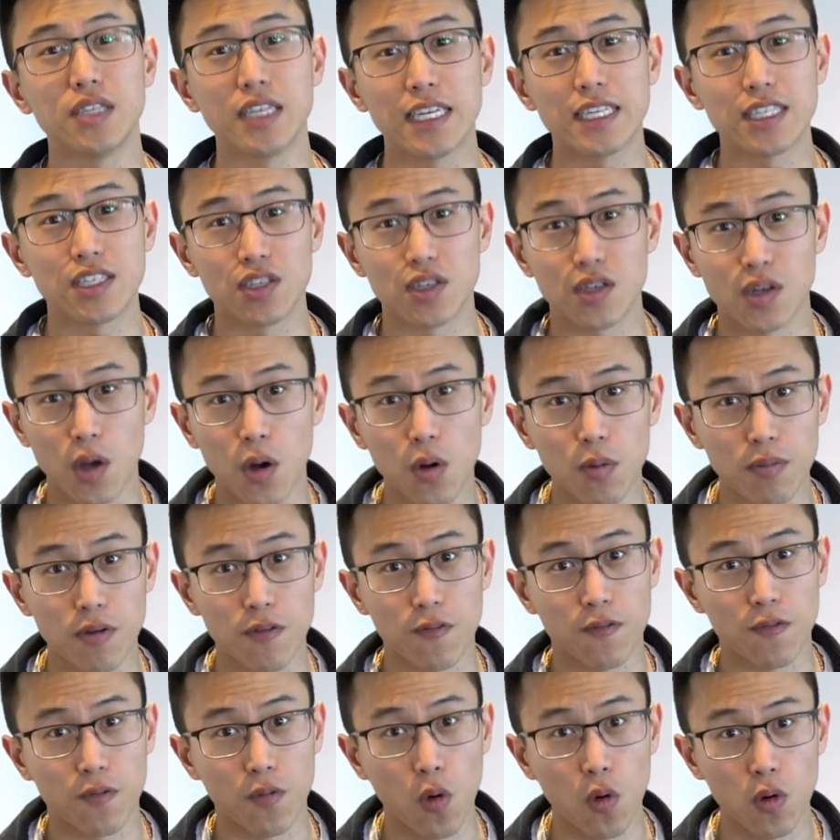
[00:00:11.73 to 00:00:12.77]
need to know
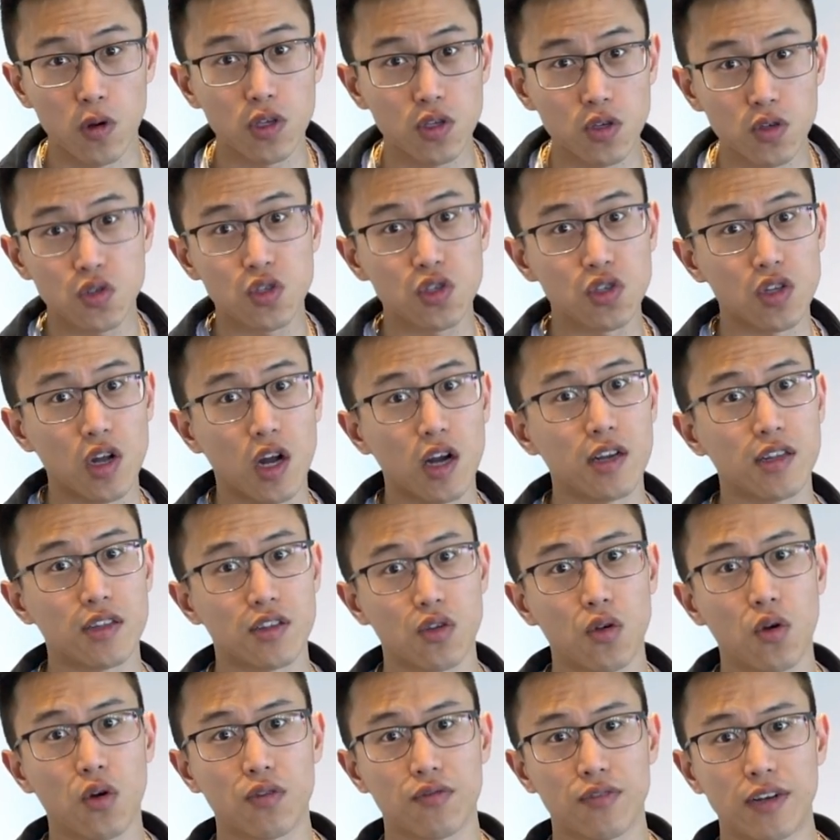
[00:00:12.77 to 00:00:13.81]
before you start
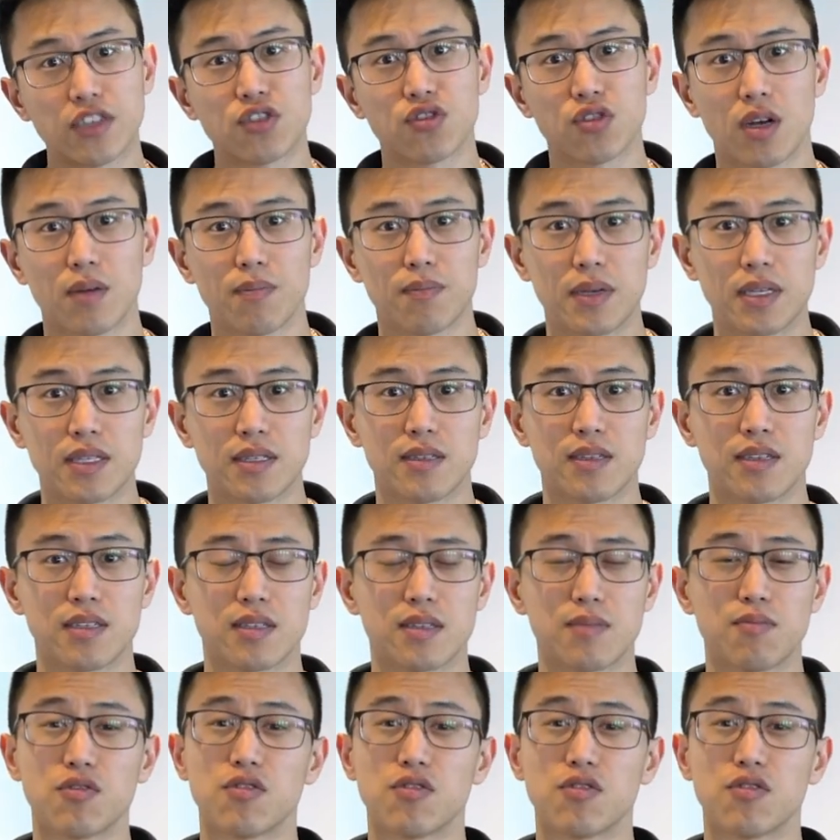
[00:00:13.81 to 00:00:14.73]
your restaurant business,